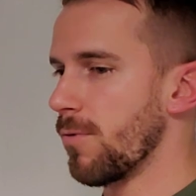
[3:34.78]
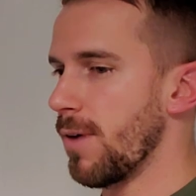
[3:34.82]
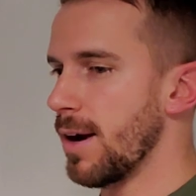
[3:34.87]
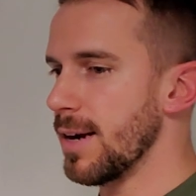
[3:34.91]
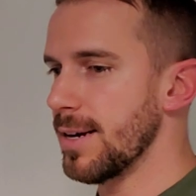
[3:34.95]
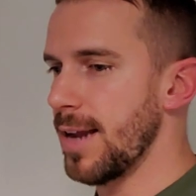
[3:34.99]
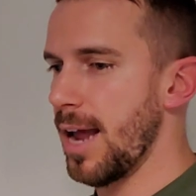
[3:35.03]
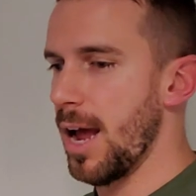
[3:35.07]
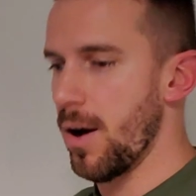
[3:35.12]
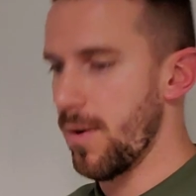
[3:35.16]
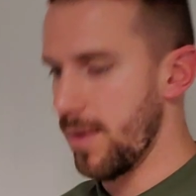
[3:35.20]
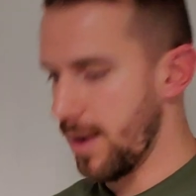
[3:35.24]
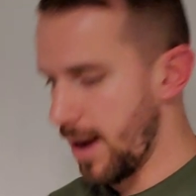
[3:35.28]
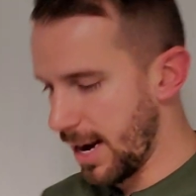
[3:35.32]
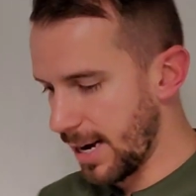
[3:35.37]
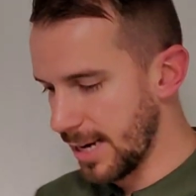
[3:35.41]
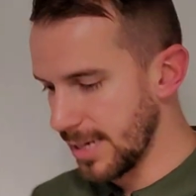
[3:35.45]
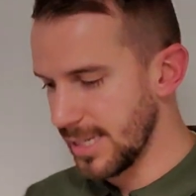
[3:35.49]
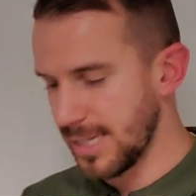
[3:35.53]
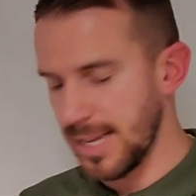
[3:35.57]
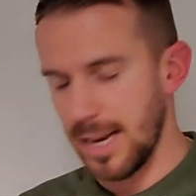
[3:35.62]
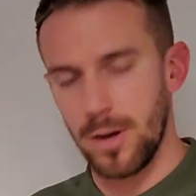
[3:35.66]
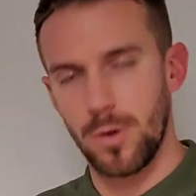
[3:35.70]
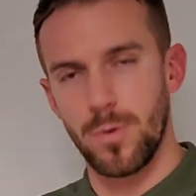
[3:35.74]
right now and I
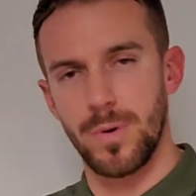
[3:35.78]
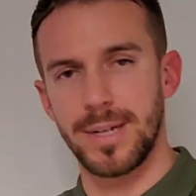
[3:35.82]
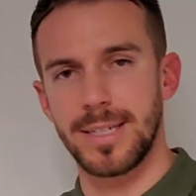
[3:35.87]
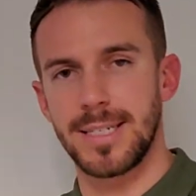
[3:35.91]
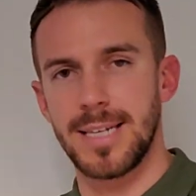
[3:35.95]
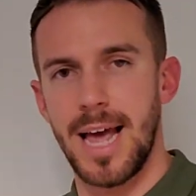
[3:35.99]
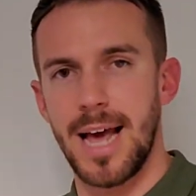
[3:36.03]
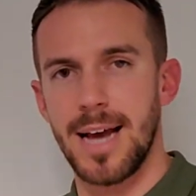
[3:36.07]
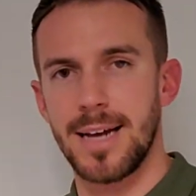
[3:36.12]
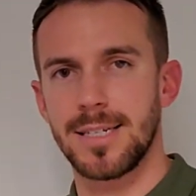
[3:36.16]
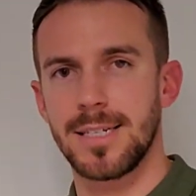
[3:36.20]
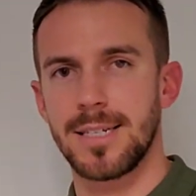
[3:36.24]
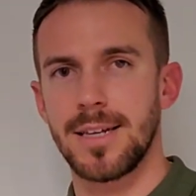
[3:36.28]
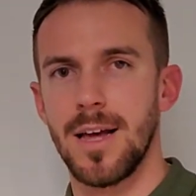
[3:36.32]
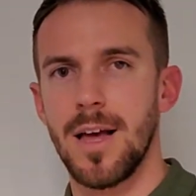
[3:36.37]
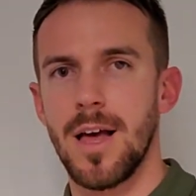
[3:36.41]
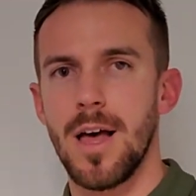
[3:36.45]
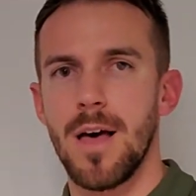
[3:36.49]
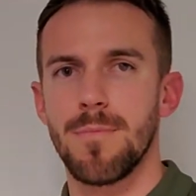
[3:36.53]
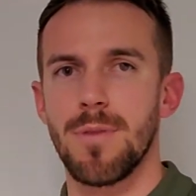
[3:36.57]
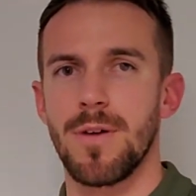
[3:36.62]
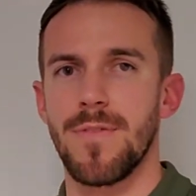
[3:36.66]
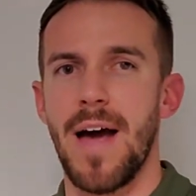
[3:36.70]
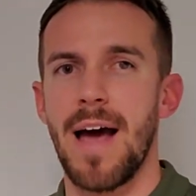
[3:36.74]
can send a quick text,
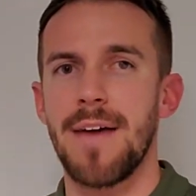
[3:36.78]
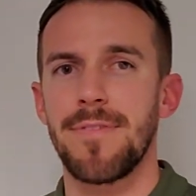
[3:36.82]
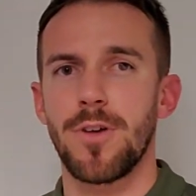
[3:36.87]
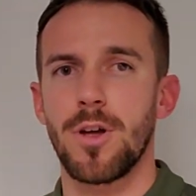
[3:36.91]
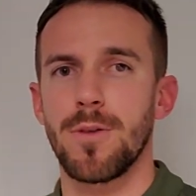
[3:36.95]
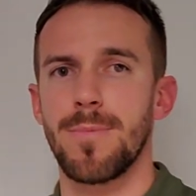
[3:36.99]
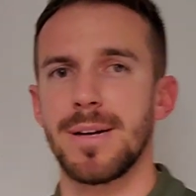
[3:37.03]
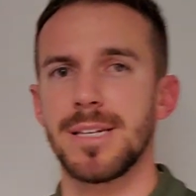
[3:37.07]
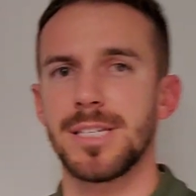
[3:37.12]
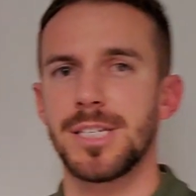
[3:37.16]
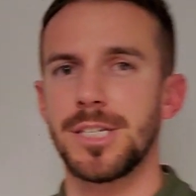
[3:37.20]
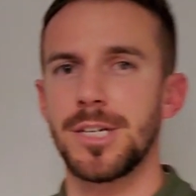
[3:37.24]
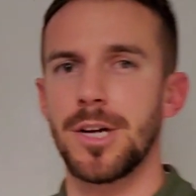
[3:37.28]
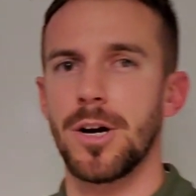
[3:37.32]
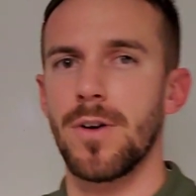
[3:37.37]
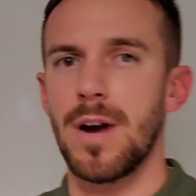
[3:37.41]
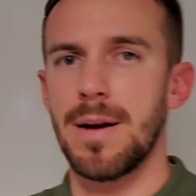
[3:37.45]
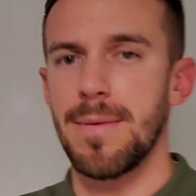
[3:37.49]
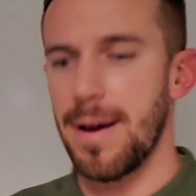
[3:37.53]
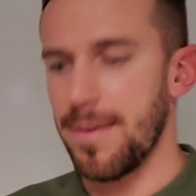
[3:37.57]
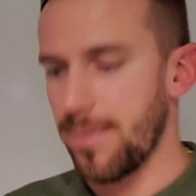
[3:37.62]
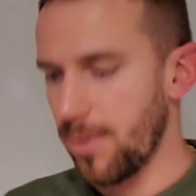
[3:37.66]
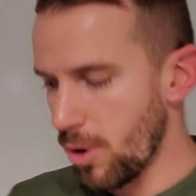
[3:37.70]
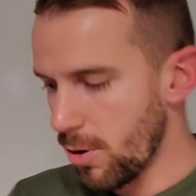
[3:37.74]
but if I have to go to my CRM,
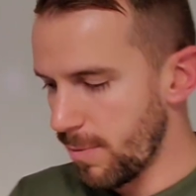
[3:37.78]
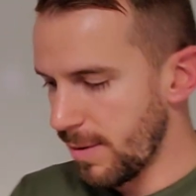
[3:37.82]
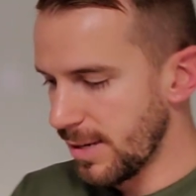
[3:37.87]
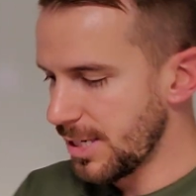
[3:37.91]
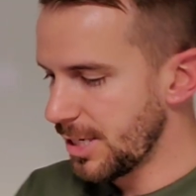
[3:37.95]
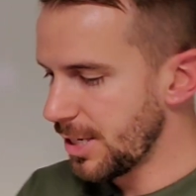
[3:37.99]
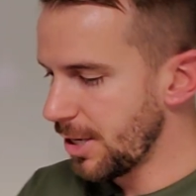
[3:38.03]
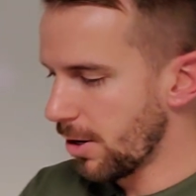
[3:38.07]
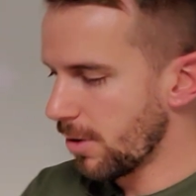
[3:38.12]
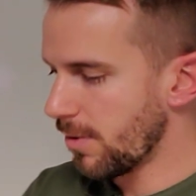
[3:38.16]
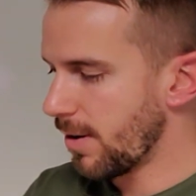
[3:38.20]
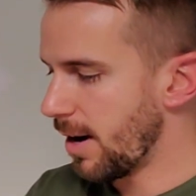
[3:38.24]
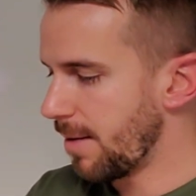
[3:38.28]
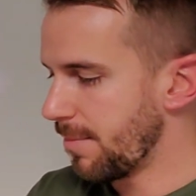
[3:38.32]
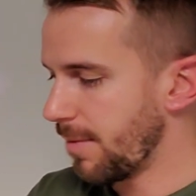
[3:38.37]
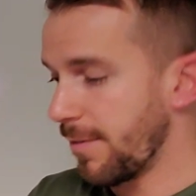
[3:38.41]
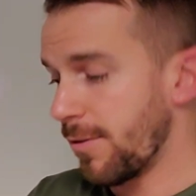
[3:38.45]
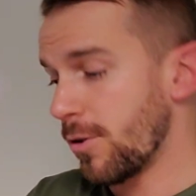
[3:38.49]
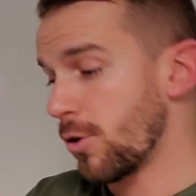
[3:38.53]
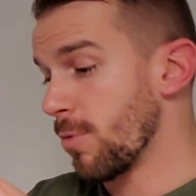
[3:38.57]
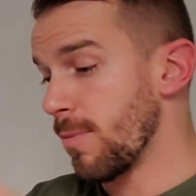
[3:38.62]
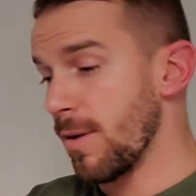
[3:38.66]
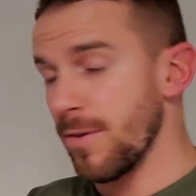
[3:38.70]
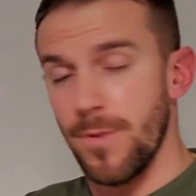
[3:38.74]
I have to go to my CRM, I have
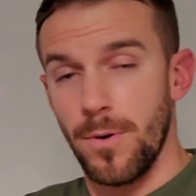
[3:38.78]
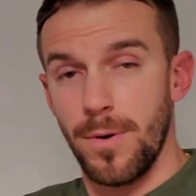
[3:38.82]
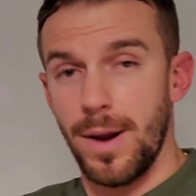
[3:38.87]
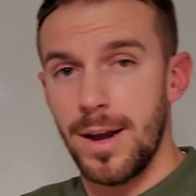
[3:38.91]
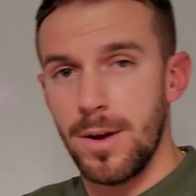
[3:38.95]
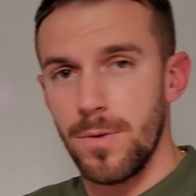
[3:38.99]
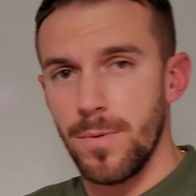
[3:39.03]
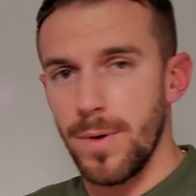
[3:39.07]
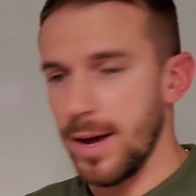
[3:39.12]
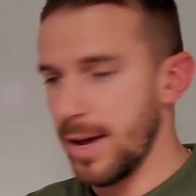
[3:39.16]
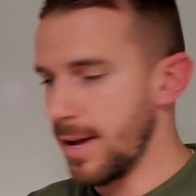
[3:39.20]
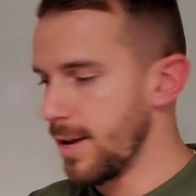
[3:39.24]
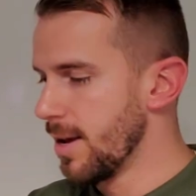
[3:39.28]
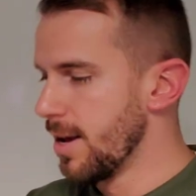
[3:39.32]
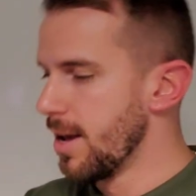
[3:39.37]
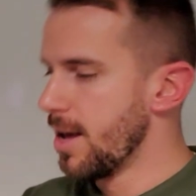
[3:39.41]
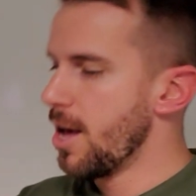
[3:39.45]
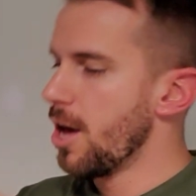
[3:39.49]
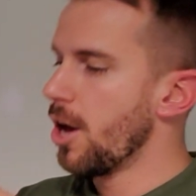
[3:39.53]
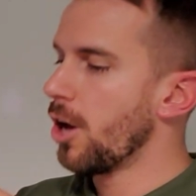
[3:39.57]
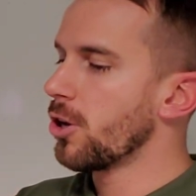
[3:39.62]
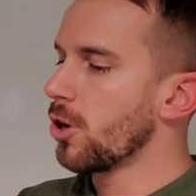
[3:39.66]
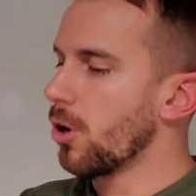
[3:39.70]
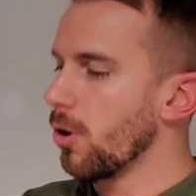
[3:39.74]
to go to my phone anyway,
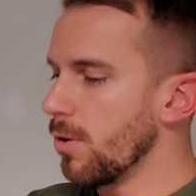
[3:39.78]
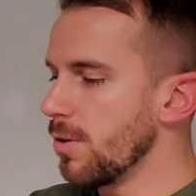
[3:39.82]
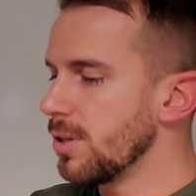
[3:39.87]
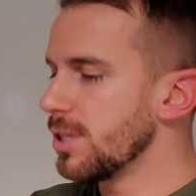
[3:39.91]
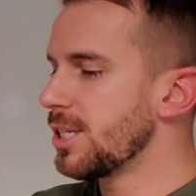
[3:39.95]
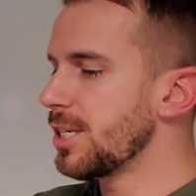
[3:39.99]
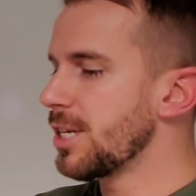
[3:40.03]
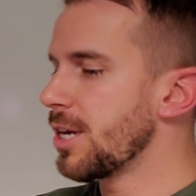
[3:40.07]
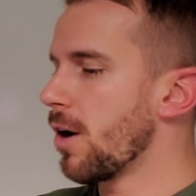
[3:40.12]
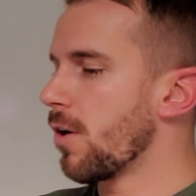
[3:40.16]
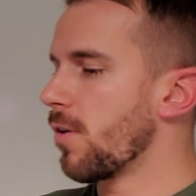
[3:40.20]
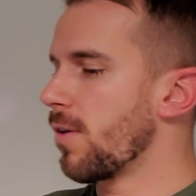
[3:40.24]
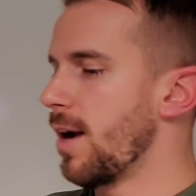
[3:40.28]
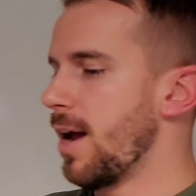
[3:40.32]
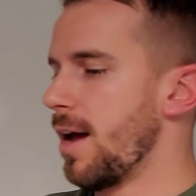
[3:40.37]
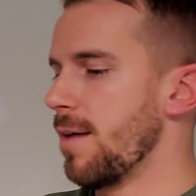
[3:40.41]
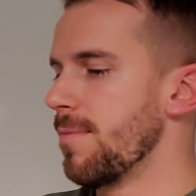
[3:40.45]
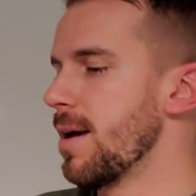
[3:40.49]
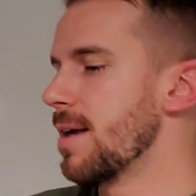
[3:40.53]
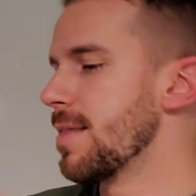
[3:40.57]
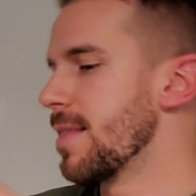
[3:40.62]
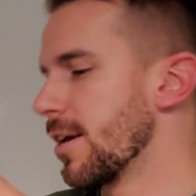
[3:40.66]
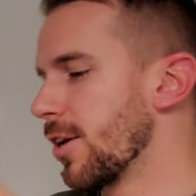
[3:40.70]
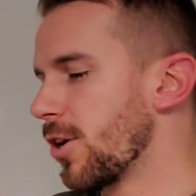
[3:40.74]
go to the
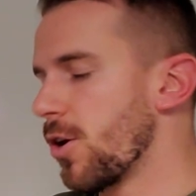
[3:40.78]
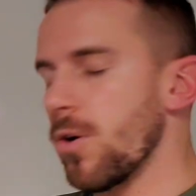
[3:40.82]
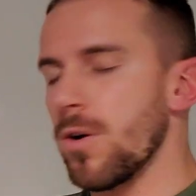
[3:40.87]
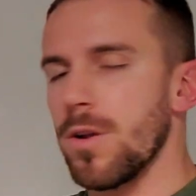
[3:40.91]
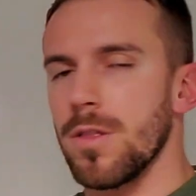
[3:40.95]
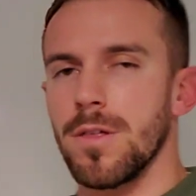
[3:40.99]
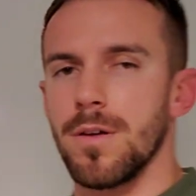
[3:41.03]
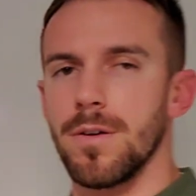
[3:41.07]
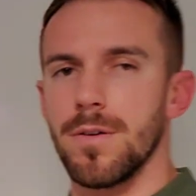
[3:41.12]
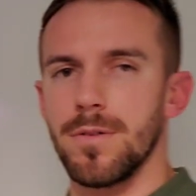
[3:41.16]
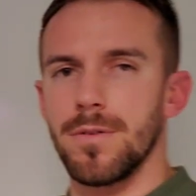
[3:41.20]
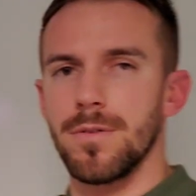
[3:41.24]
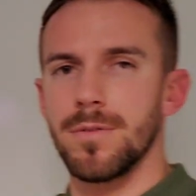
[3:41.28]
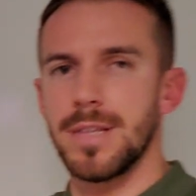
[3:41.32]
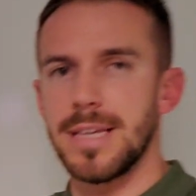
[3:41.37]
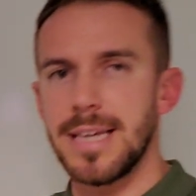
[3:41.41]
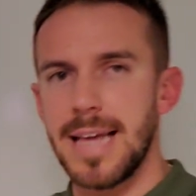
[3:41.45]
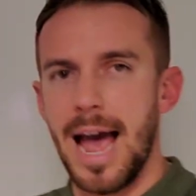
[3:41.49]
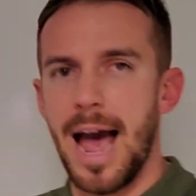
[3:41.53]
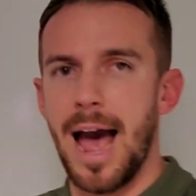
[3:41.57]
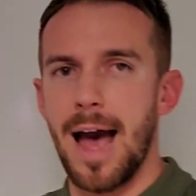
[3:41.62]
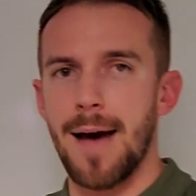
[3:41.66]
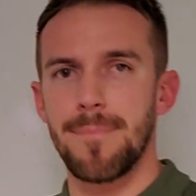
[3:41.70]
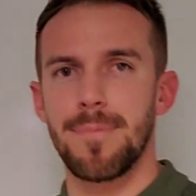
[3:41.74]
CRM and then go to the
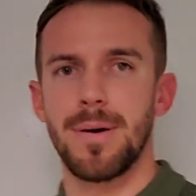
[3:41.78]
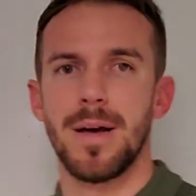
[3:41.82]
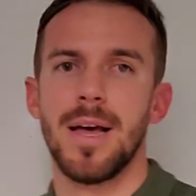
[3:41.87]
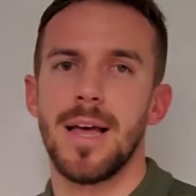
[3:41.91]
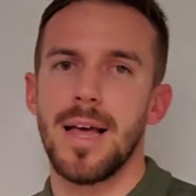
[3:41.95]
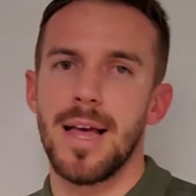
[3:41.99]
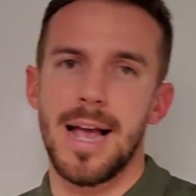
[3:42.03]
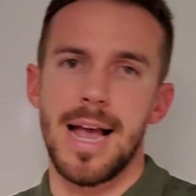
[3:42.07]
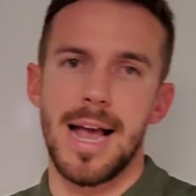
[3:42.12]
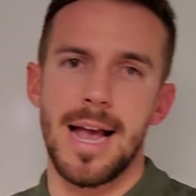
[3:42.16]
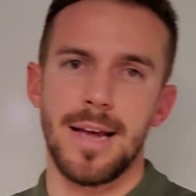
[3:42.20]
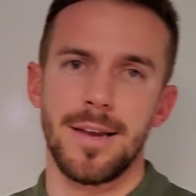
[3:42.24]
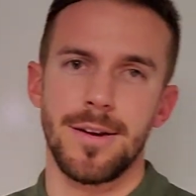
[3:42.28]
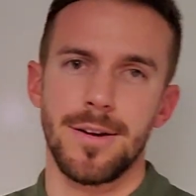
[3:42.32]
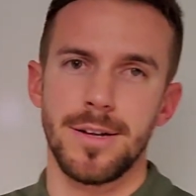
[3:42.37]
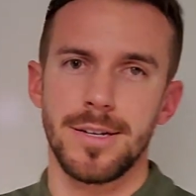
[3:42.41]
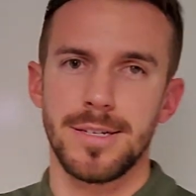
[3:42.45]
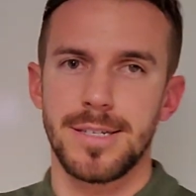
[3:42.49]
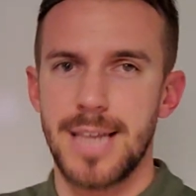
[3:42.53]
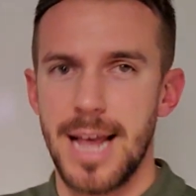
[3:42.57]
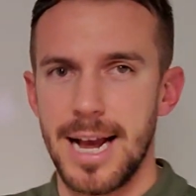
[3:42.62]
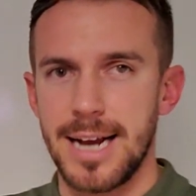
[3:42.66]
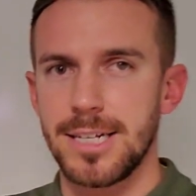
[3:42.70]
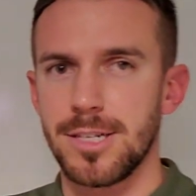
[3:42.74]
app and
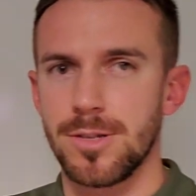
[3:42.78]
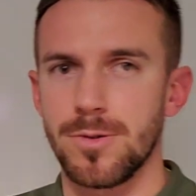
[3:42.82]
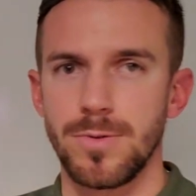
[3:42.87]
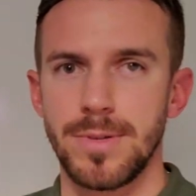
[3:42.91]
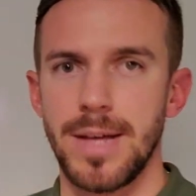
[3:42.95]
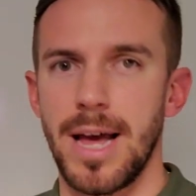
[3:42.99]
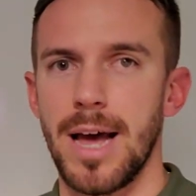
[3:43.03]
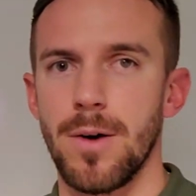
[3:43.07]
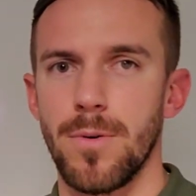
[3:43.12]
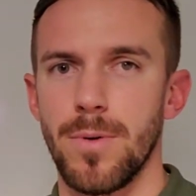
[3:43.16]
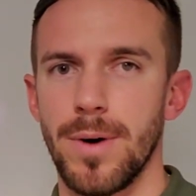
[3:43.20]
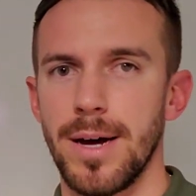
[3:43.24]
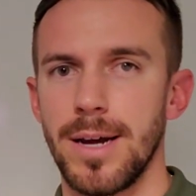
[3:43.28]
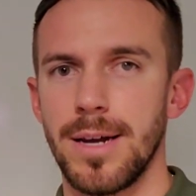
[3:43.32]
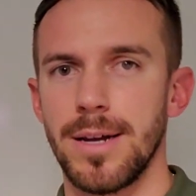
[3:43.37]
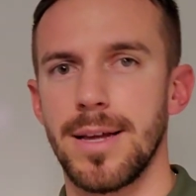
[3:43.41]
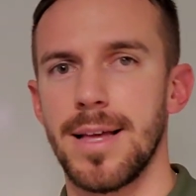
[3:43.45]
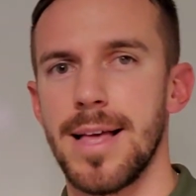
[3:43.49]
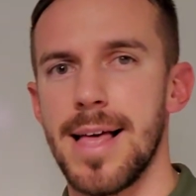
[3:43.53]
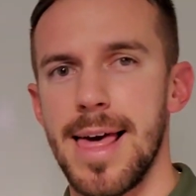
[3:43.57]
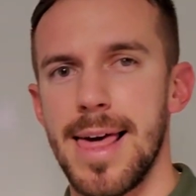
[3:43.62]
text through that way.